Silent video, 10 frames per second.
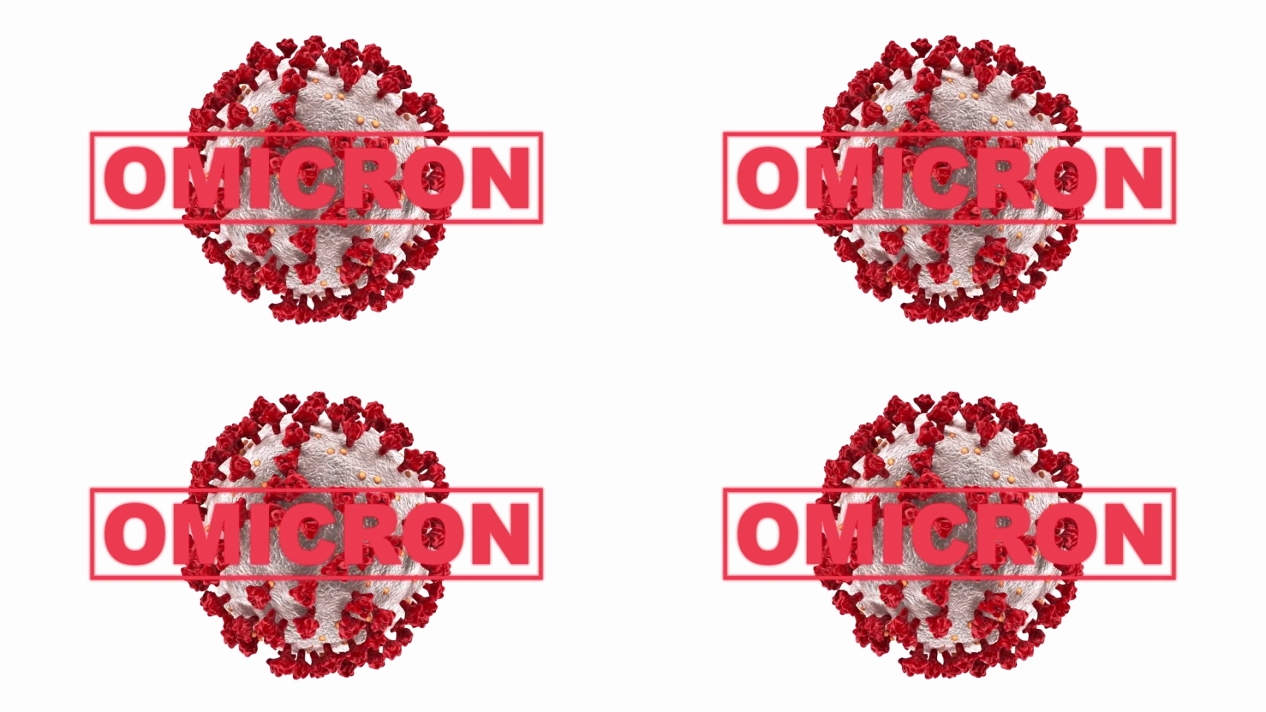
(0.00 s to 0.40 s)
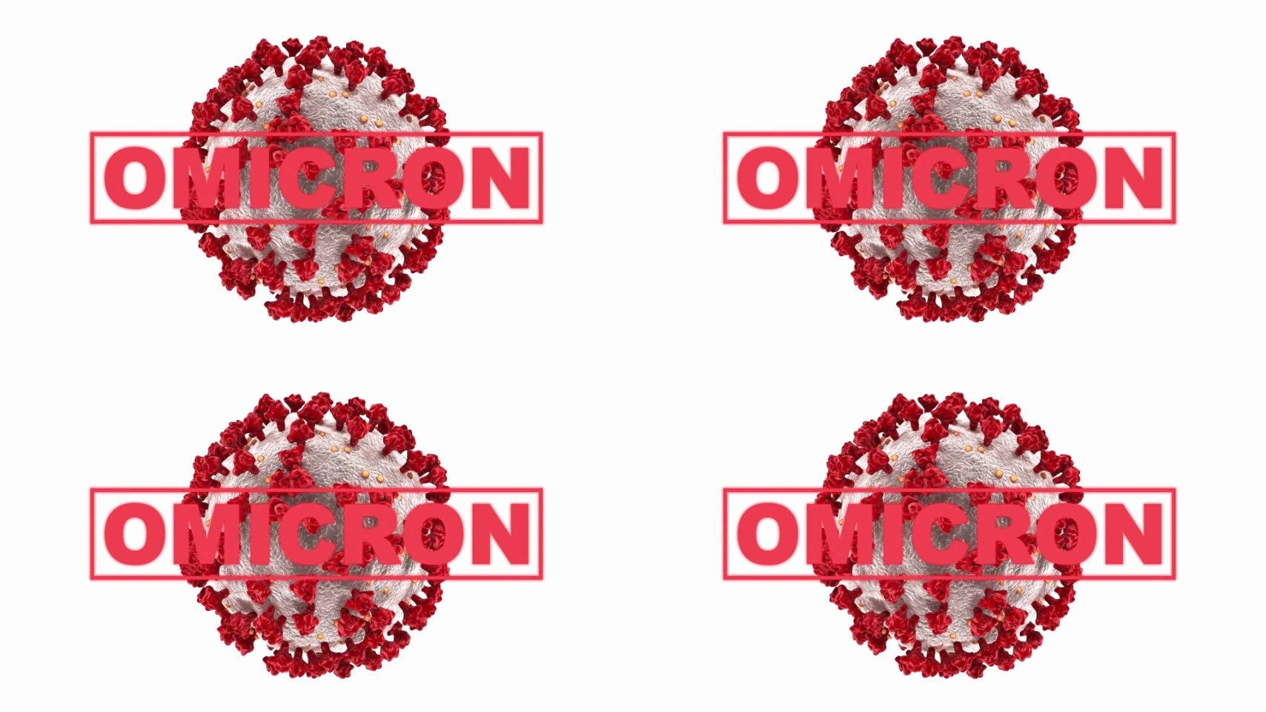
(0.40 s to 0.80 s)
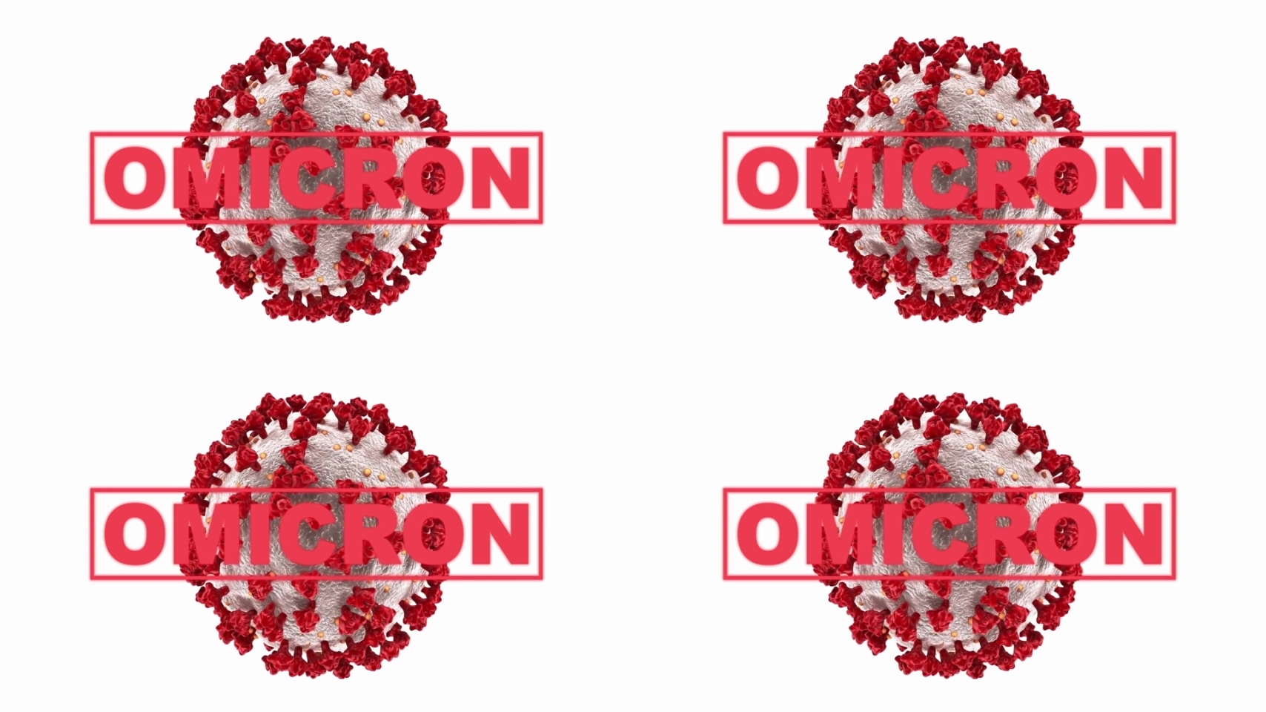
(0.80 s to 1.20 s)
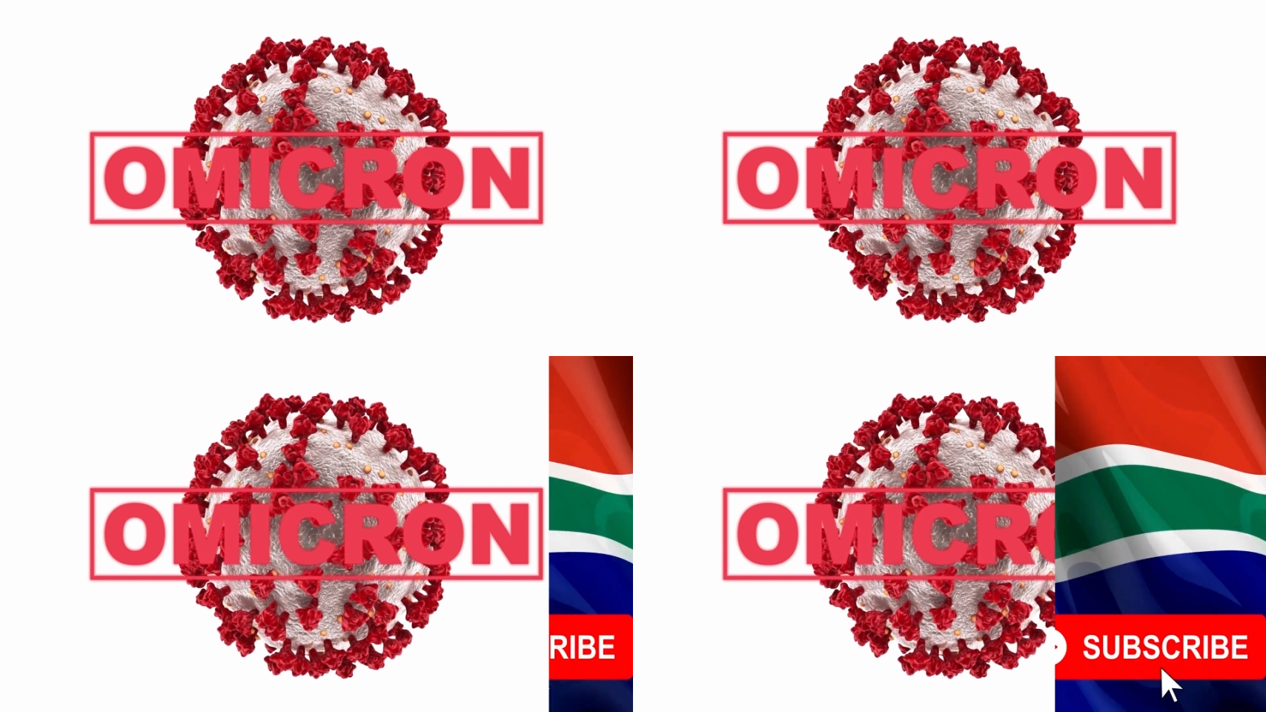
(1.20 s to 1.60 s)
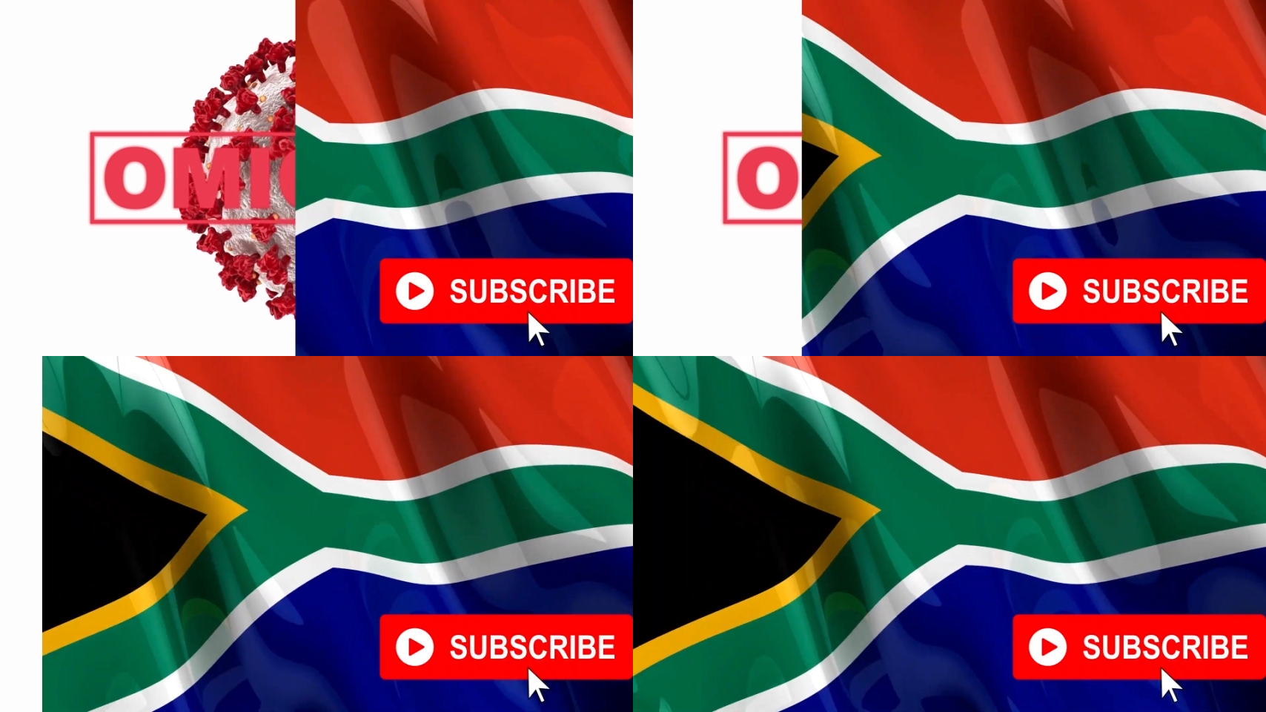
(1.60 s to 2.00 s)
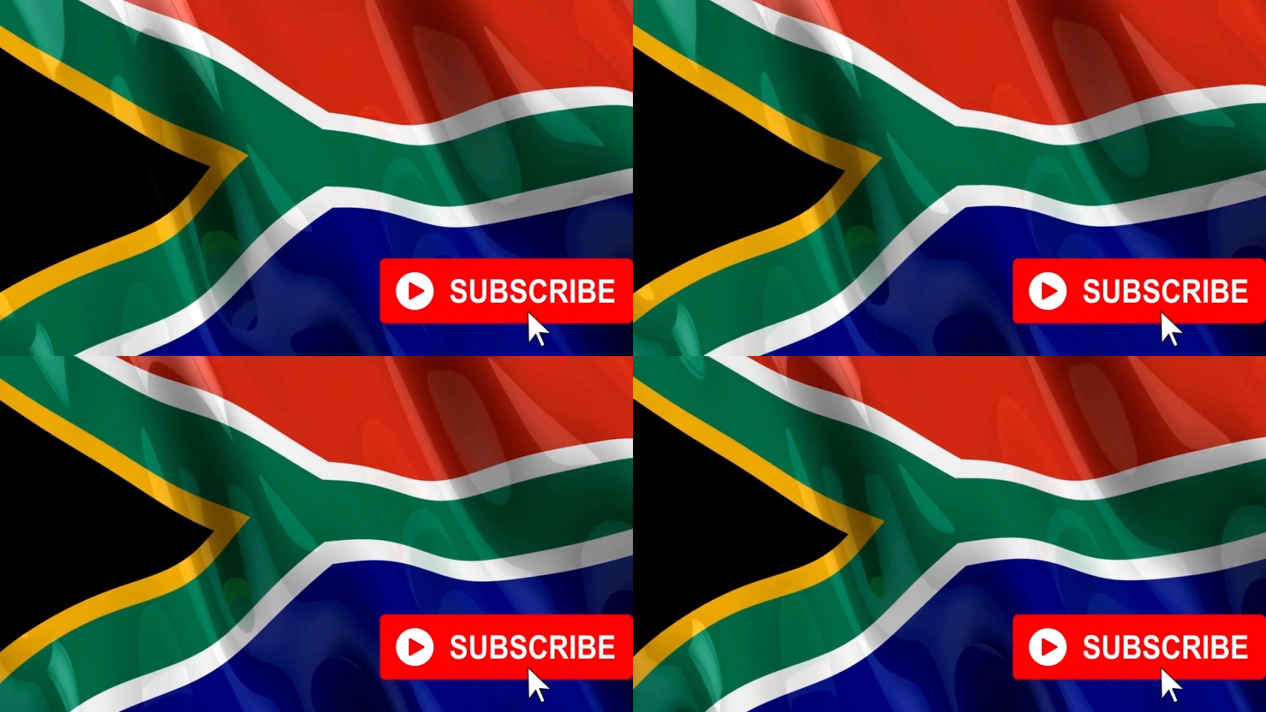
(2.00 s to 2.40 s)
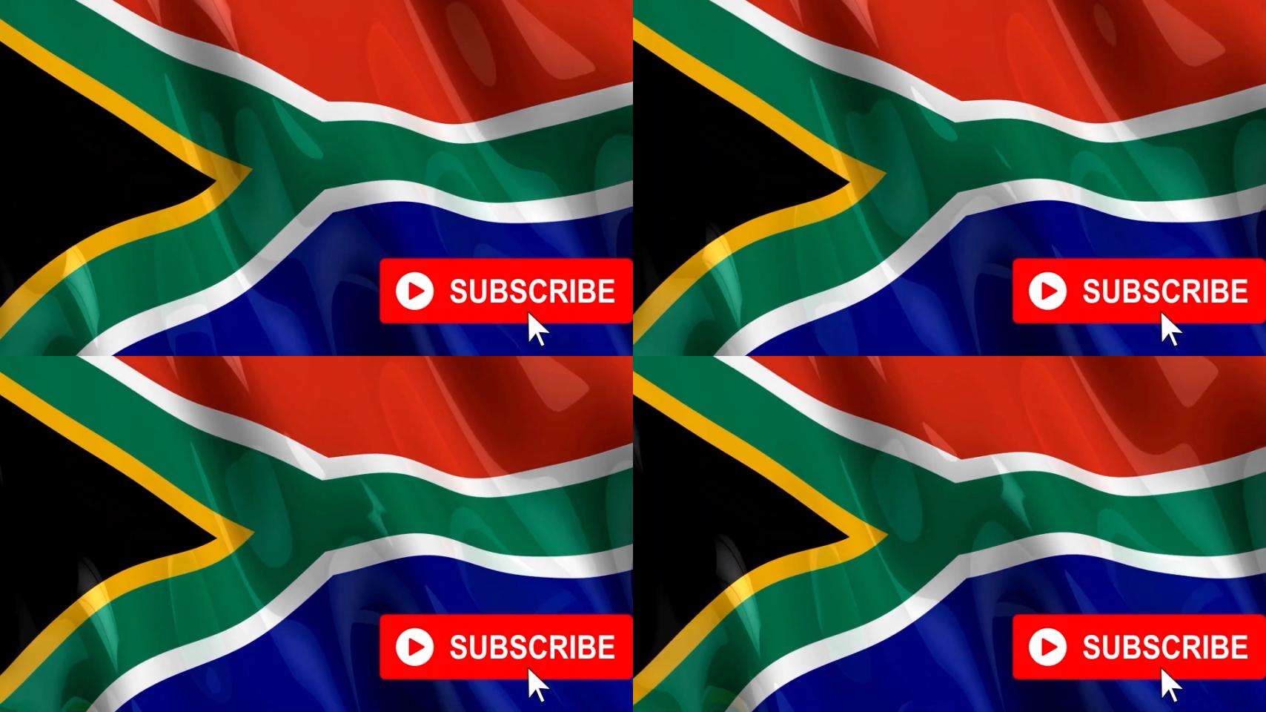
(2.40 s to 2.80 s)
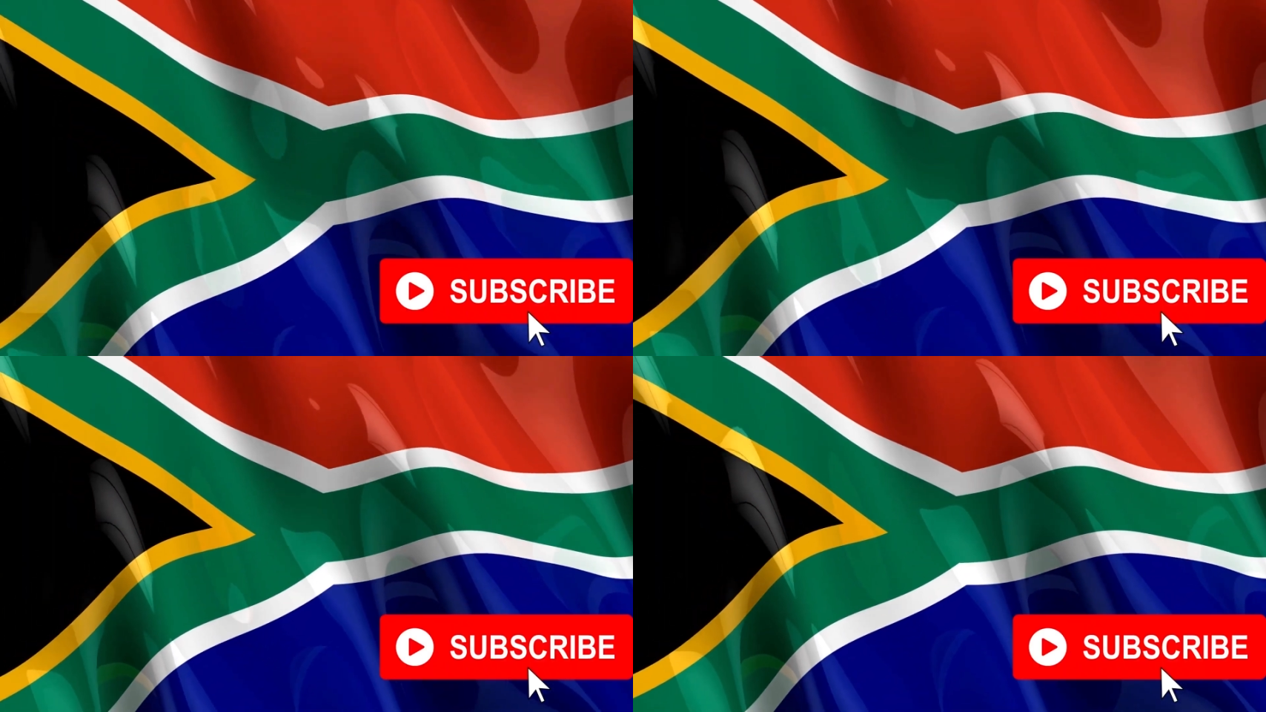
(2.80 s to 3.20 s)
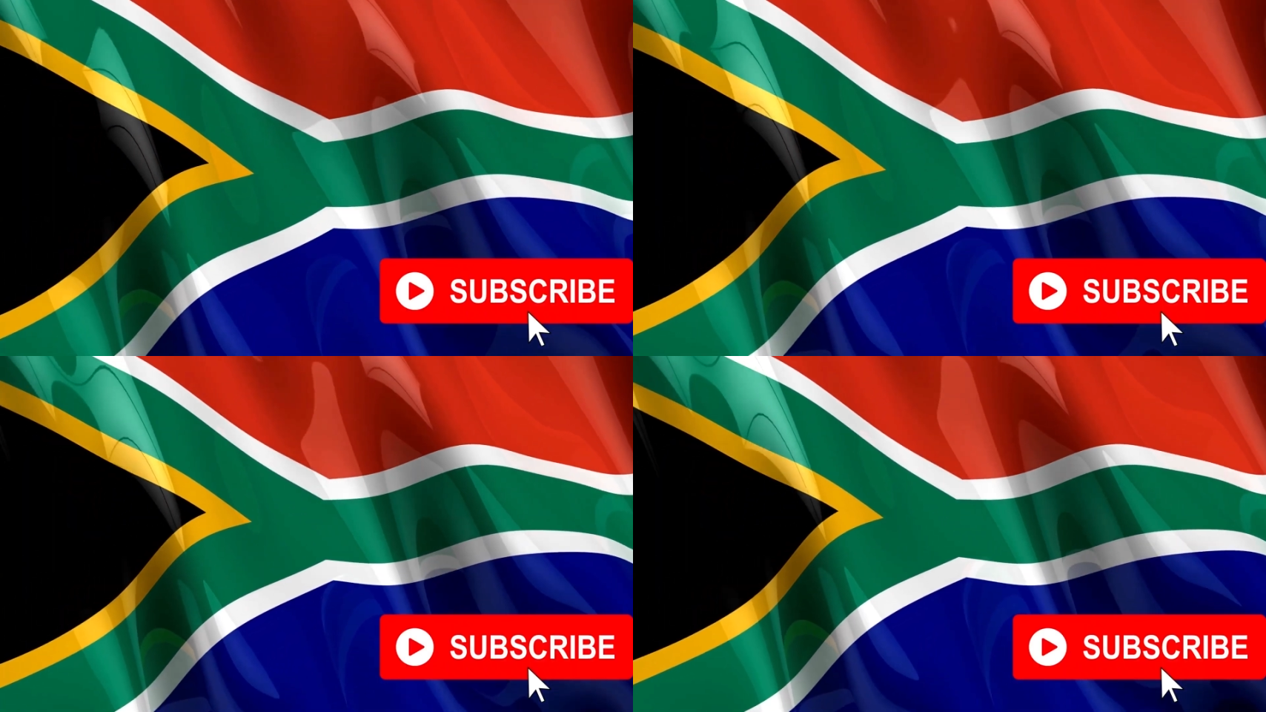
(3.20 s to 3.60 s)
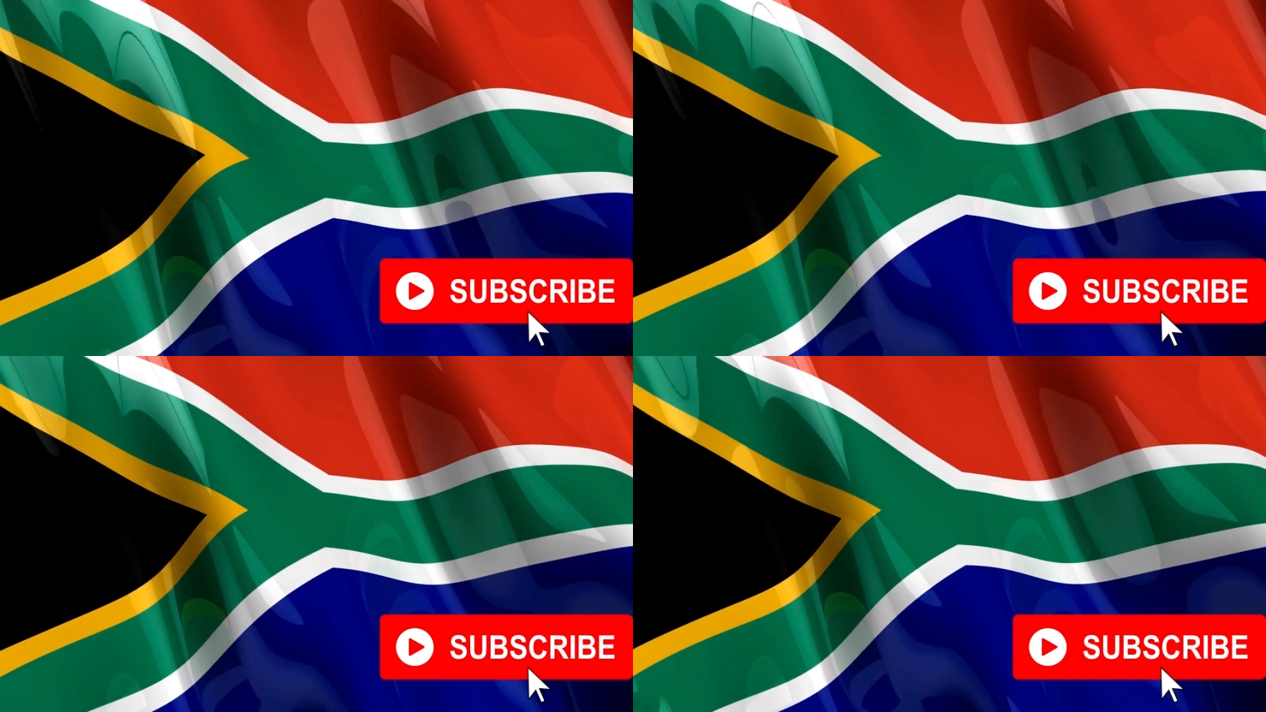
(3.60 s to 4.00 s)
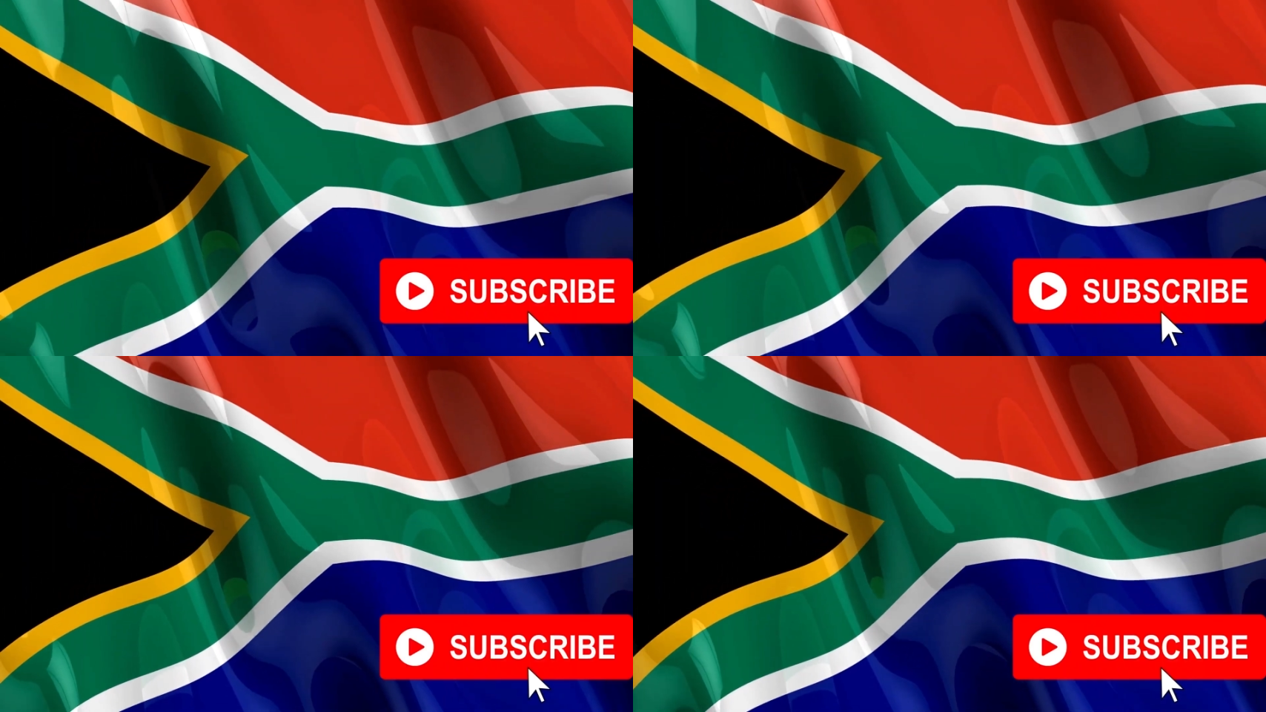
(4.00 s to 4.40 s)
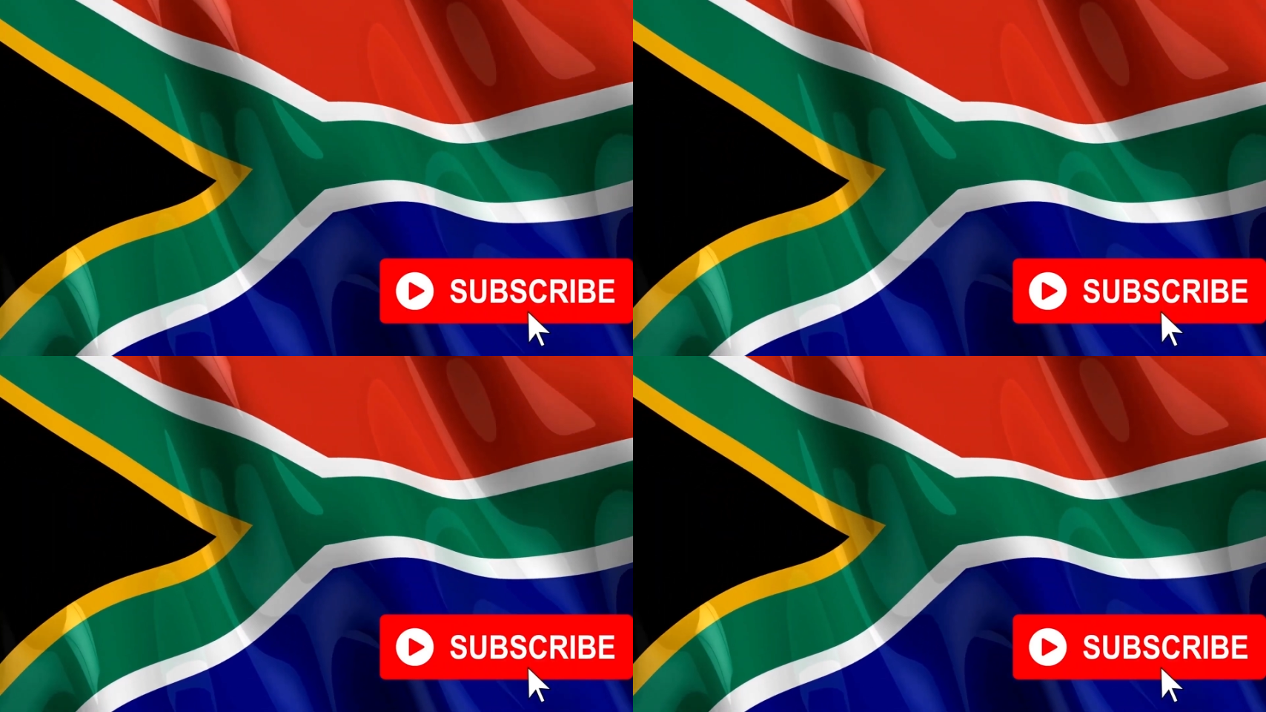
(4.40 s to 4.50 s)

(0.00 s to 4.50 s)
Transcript: (no speaker visible)